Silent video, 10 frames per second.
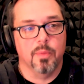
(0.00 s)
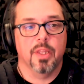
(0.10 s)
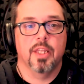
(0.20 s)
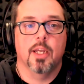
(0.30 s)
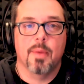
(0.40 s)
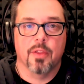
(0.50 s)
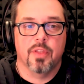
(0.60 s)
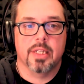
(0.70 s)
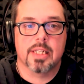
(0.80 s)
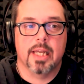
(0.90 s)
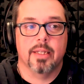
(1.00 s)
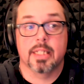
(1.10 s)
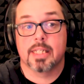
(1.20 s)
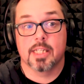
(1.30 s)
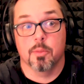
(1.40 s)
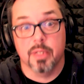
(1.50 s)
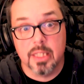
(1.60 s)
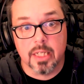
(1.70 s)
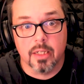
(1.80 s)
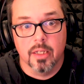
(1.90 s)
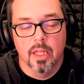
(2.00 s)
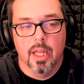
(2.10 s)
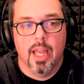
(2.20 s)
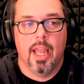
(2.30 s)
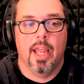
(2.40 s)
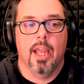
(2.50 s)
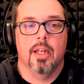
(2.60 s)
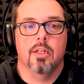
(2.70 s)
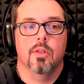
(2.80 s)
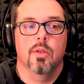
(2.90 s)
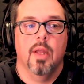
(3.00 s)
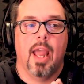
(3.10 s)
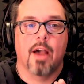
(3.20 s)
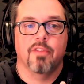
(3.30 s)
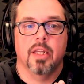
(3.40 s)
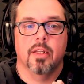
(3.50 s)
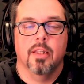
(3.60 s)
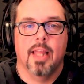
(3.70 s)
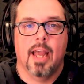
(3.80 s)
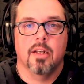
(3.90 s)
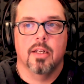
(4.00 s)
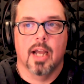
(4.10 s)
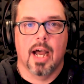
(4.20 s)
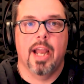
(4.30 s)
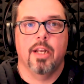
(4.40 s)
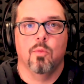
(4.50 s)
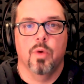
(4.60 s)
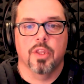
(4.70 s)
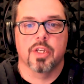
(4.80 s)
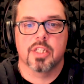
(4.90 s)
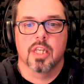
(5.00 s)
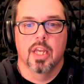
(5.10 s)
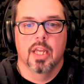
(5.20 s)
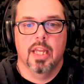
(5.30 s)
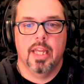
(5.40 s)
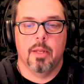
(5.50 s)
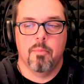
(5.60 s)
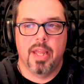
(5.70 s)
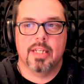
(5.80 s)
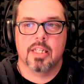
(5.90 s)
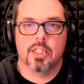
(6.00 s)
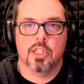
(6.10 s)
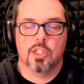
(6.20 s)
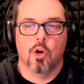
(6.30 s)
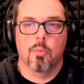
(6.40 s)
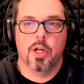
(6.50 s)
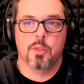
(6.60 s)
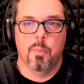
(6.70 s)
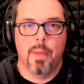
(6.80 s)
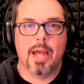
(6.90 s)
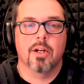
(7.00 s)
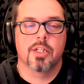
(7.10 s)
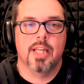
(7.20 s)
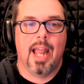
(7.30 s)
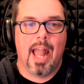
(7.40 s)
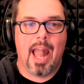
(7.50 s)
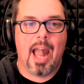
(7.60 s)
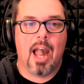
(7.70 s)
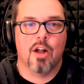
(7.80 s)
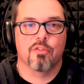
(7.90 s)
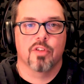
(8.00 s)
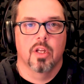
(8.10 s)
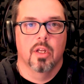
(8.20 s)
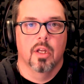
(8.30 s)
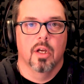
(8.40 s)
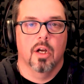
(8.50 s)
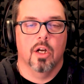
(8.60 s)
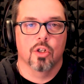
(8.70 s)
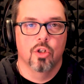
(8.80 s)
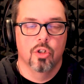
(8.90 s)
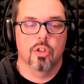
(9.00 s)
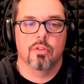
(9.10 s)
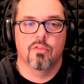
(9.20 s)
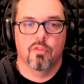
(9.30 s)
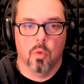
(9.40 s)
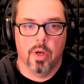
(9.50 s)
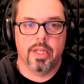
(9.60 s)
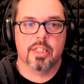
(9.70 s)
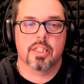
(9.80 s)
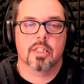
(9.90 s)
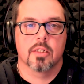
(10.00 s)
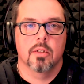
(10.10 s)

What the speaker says: we think about things like accessibility and having that guide with us, it makes it so much better to have a good voice